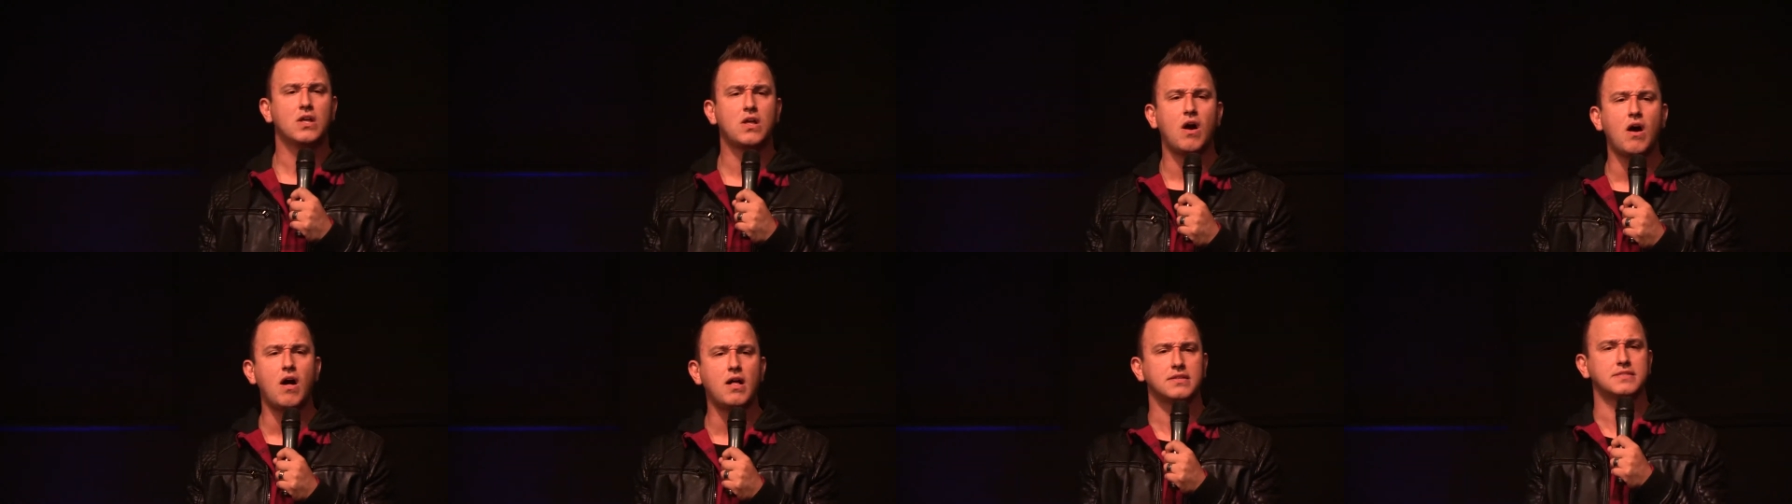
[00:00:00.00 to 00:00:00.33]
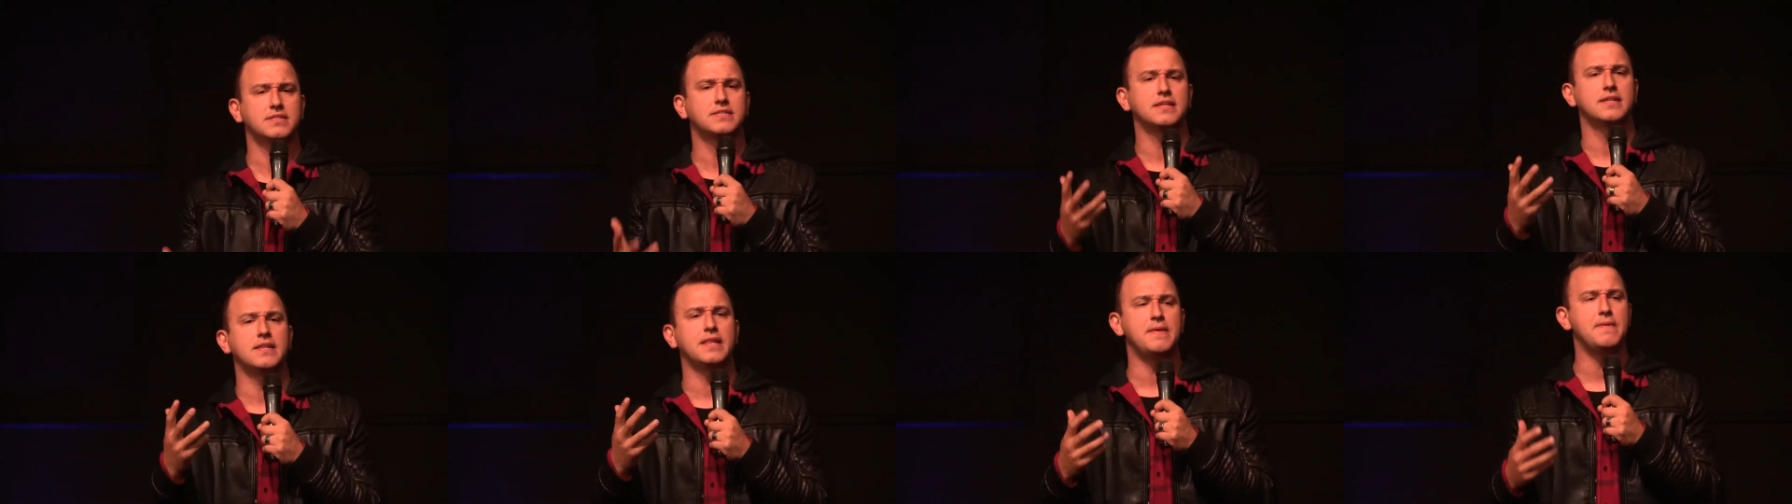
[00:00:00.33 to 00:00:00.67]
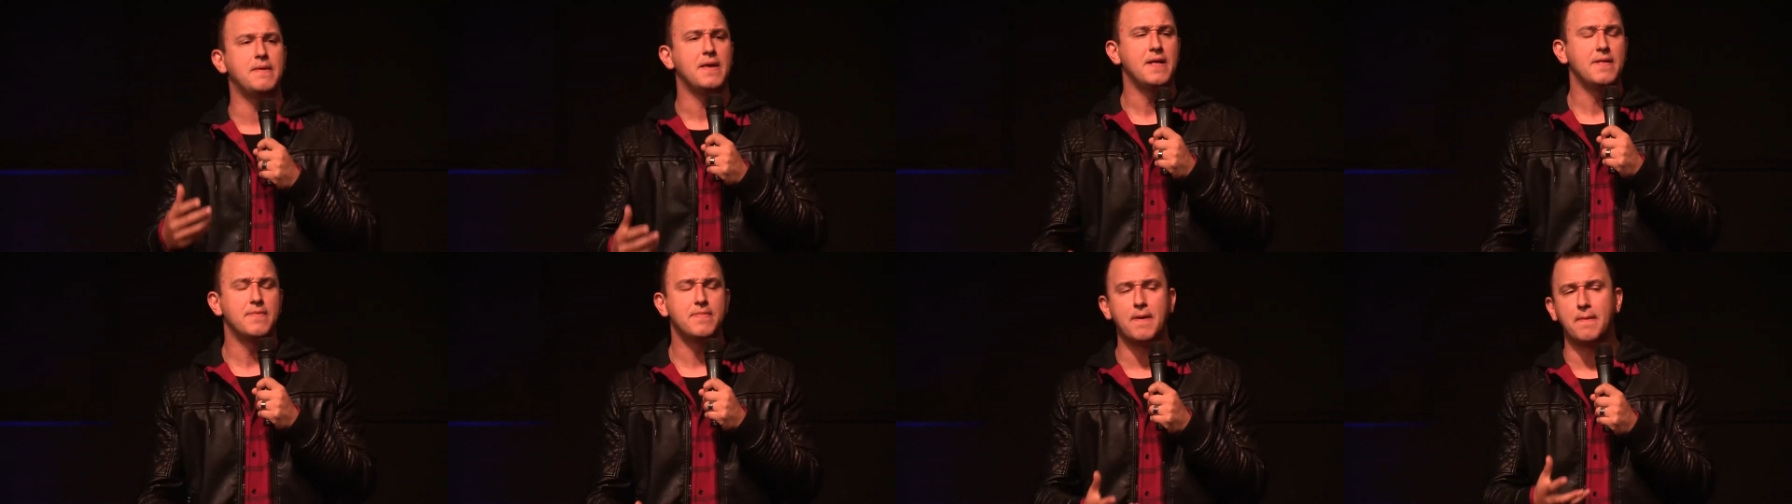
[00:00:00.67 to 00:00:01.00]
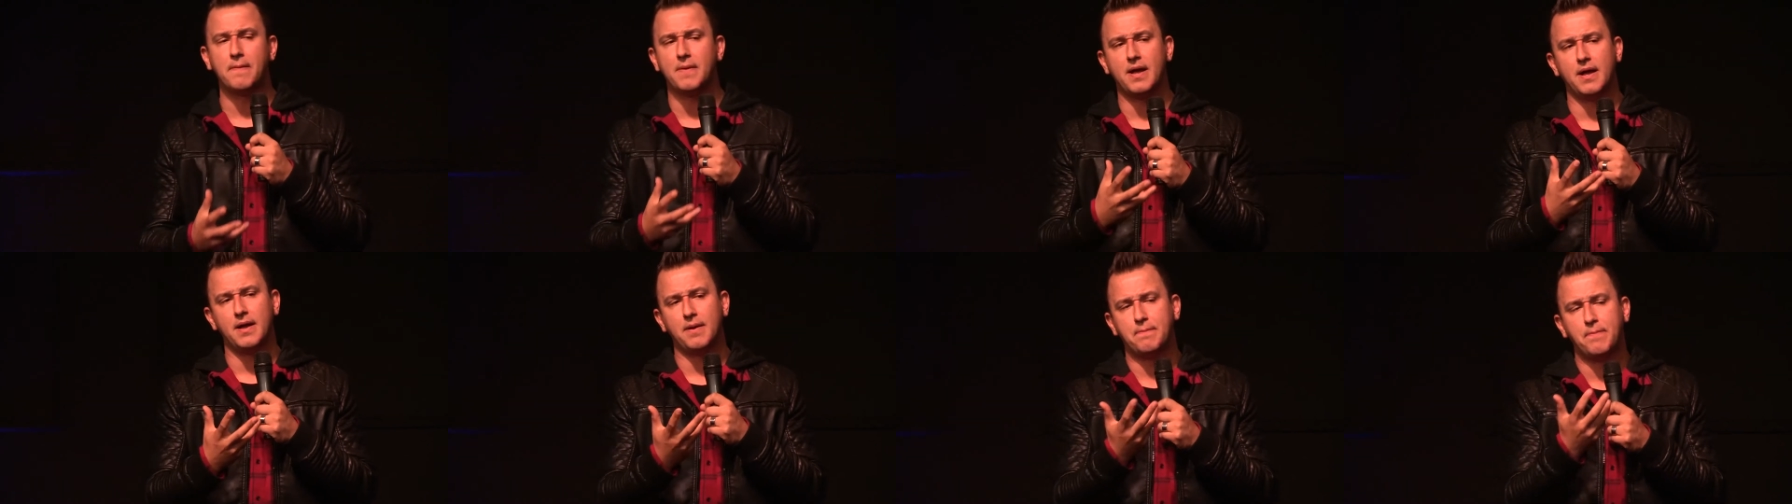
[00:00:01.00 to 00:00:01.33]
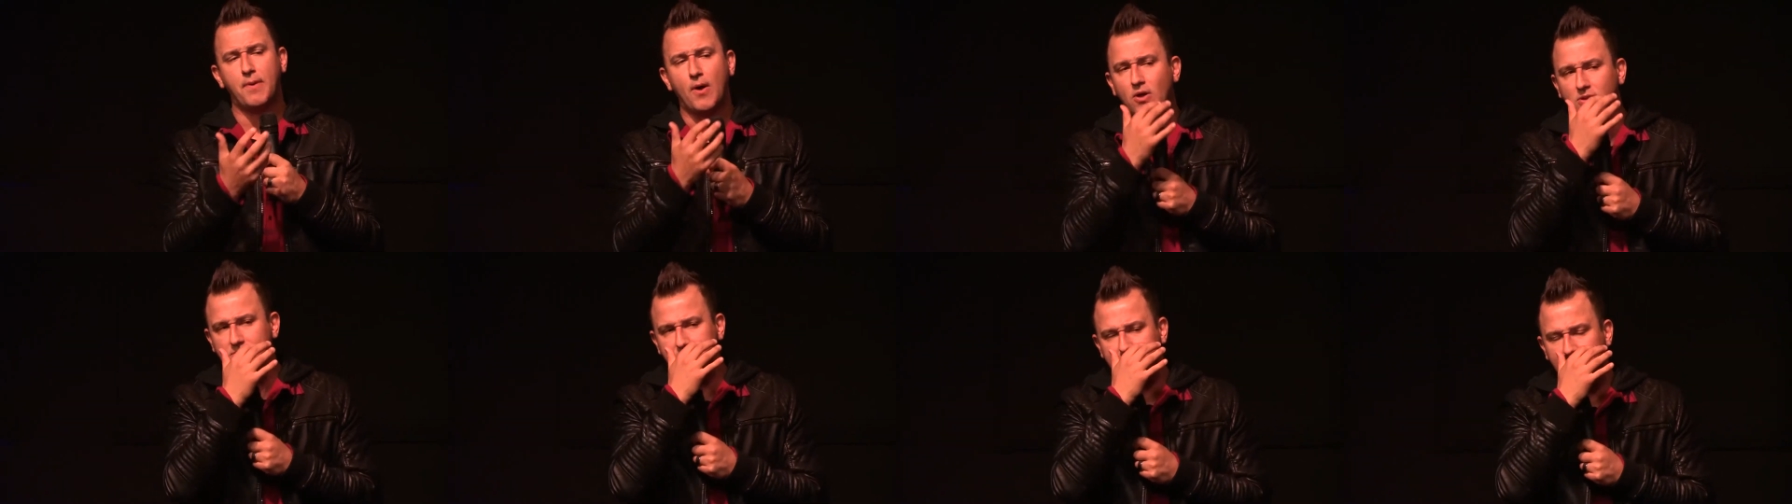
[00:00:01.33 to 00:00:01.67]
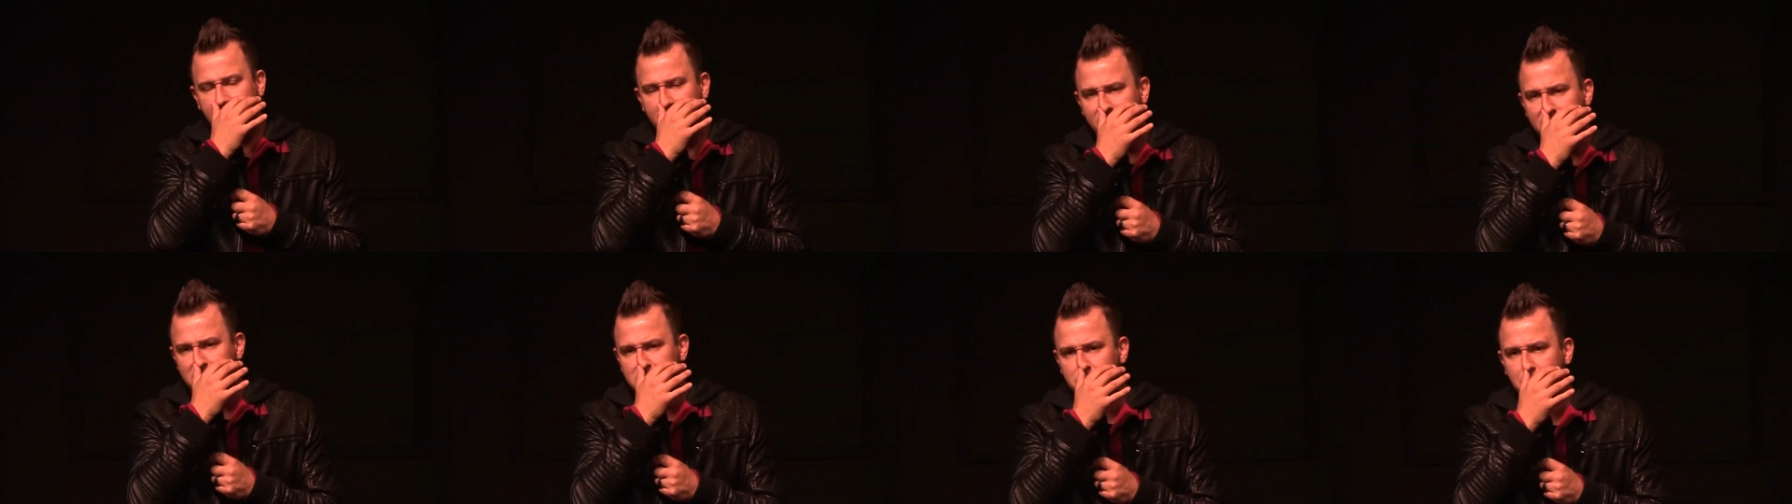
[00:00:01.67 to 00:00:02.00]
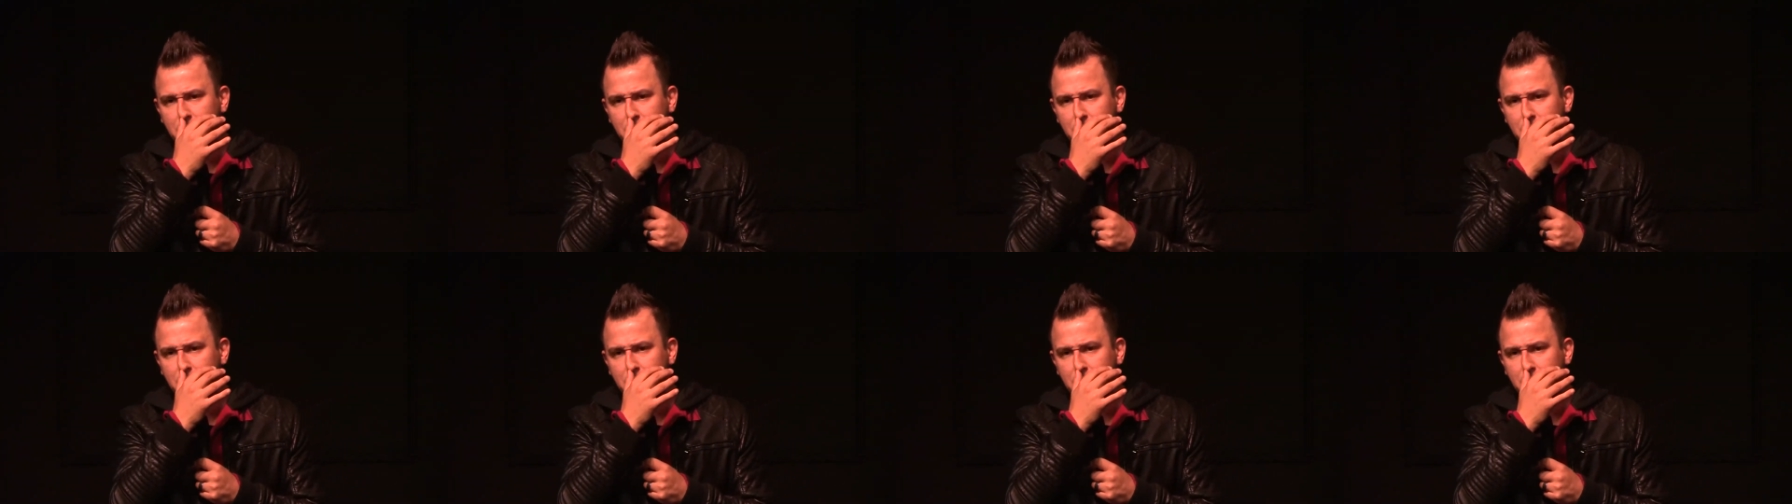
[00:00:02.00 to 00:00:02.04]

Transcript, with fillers: constantly. The, uh, Paul said it this